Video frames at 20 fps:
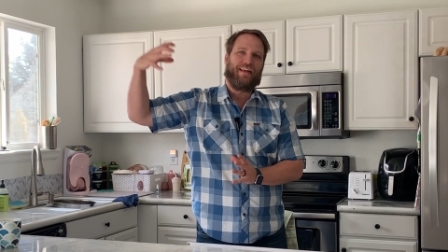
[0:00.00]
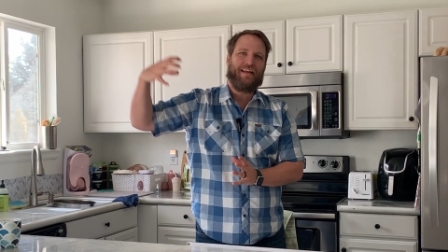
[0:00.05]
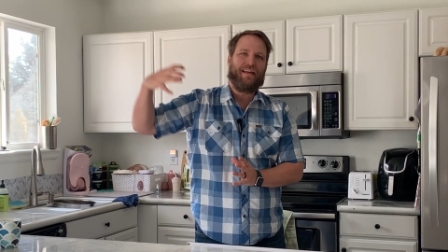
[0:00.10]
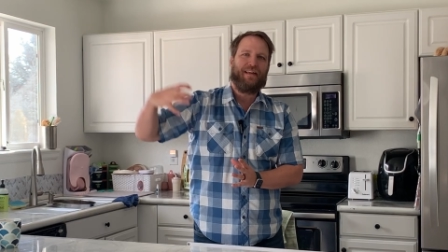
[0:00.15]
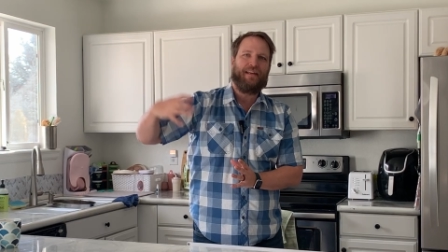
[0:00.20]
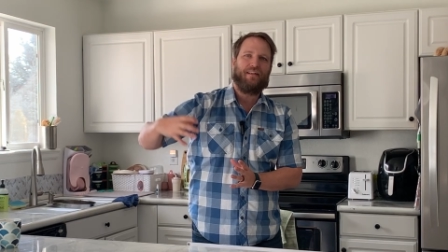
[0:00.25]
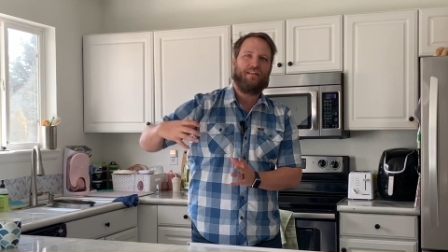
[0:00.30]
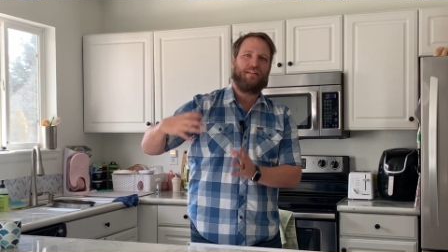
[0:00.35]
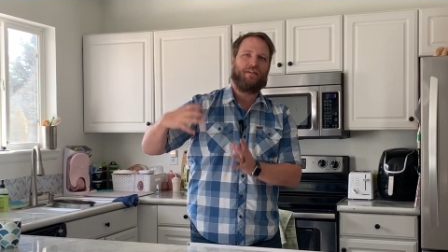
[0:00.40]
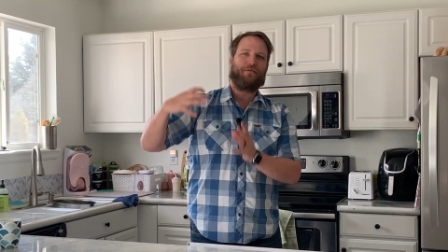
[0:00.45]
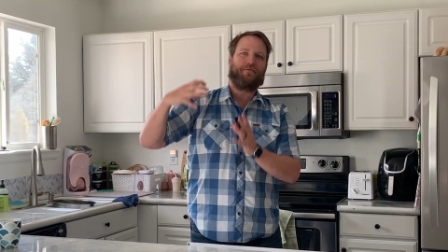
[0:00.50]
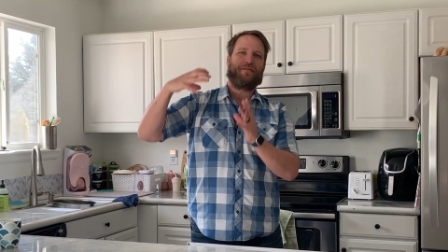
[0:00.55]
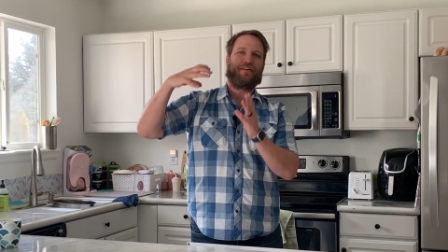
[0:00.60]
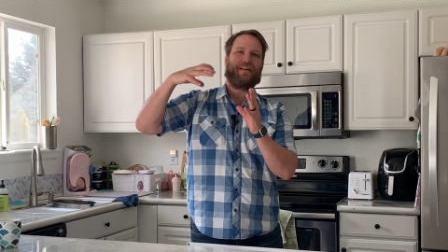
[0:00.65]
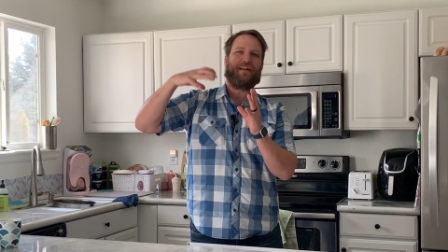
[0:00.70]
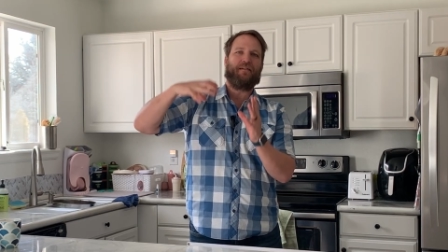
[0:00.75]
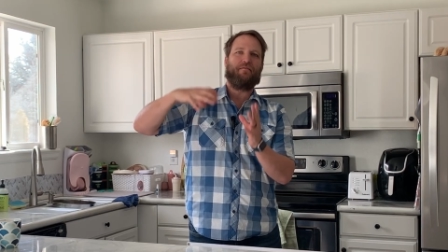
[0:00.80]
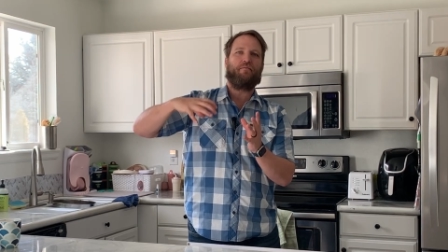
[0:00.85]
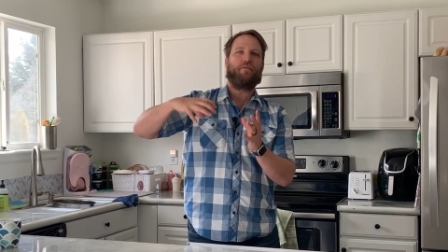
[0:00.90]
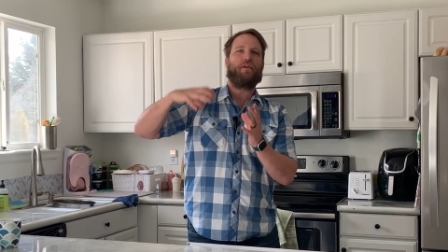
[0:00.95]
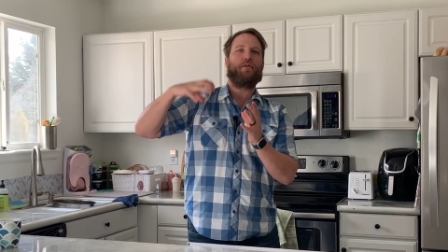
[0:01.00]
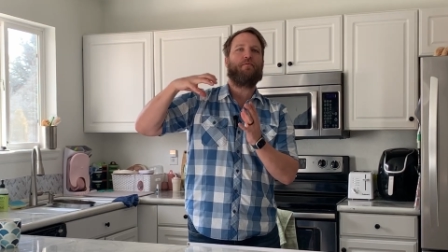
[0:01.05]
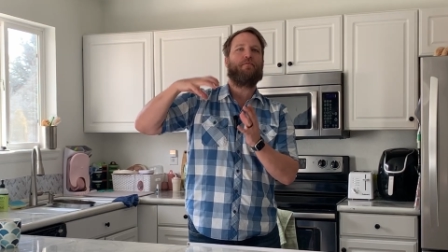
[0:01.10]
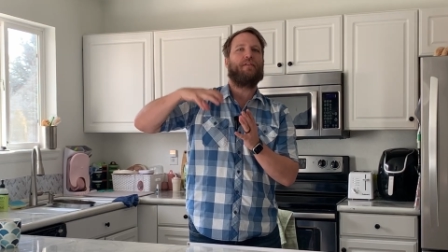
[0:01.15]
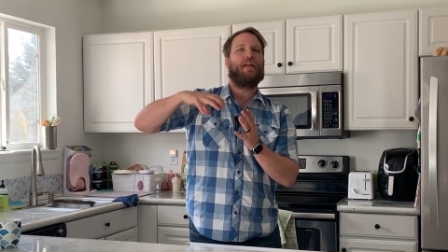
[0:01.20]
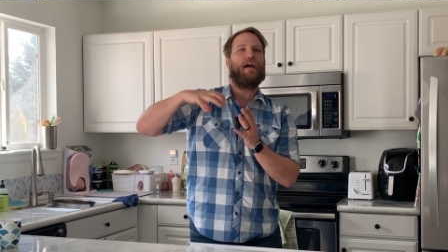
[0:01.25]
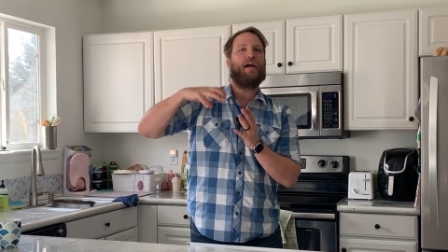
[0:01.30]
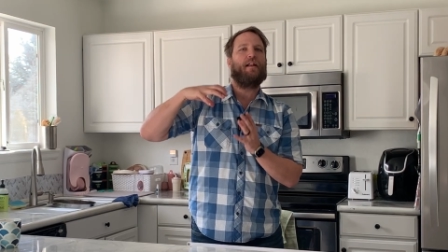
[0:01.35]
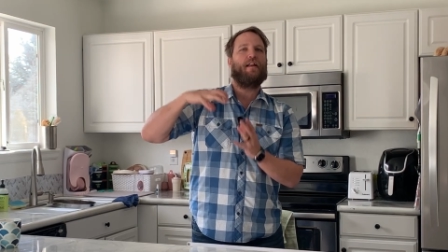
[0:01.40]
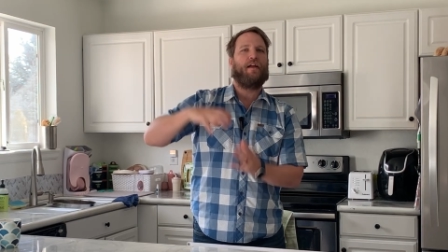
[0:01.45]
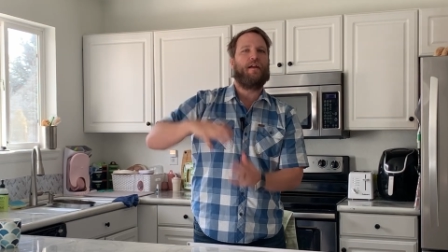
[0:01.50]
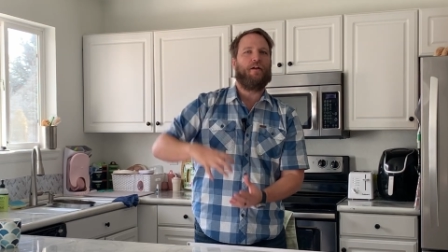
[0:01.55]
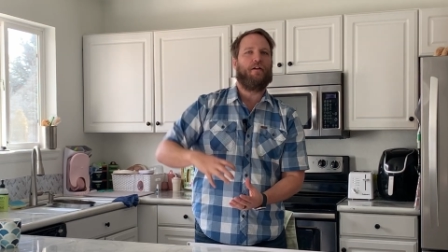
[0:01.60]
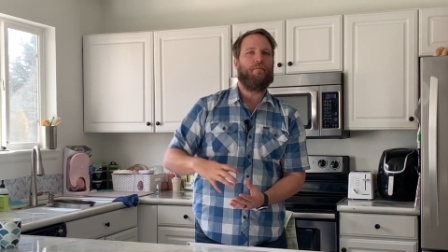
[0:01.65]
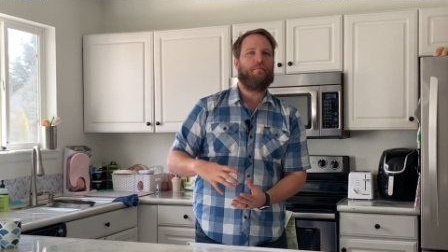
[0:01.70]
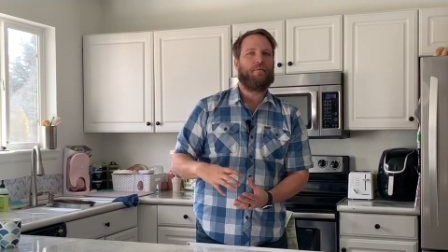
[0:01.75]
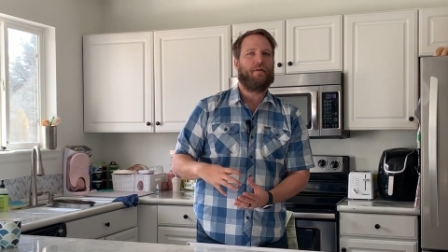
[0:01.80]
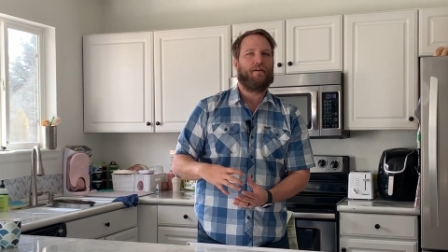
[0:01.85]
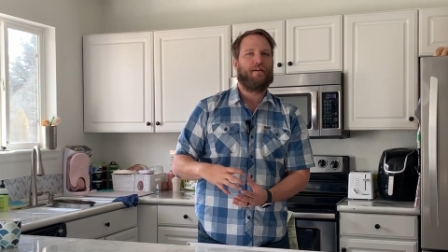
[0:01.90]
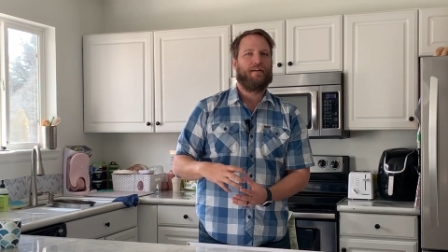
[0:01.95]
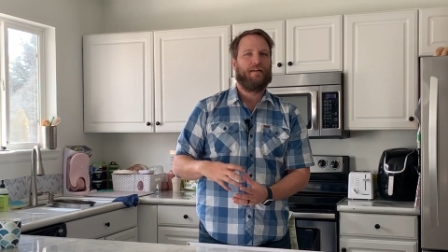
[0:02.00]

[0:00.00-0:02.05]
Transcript: in to give you that help